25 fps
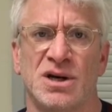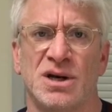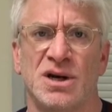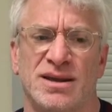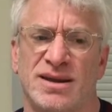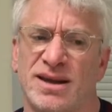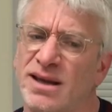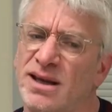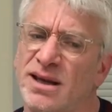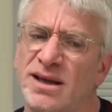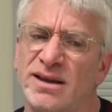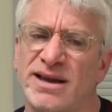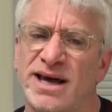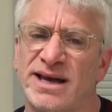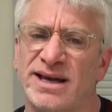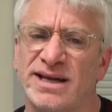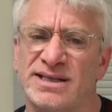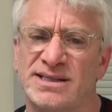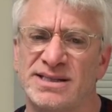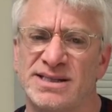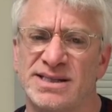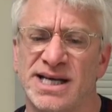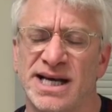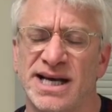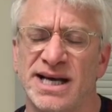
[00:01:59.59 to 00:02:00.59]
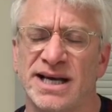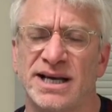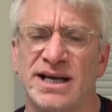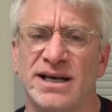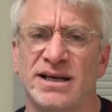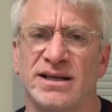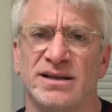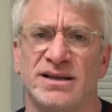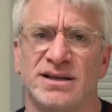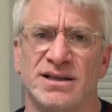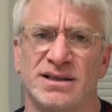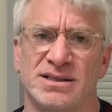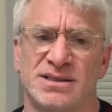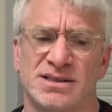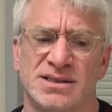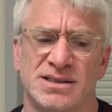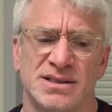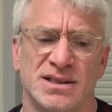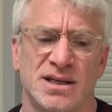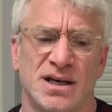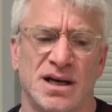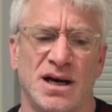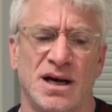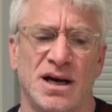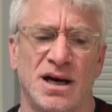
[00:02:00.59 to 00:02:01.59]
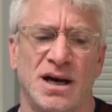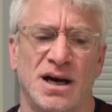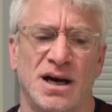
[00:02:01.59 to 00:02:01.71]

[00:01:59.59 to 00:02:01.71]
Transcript: thinking that he's taking this